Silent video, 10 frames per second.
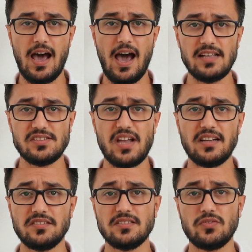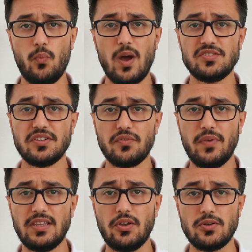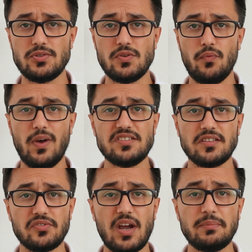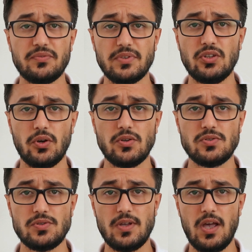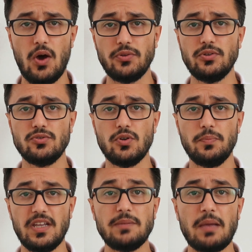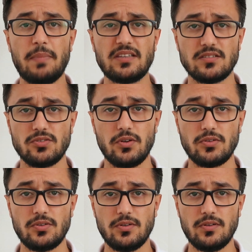I started watching grammar videos on YouTube in my mother tongue.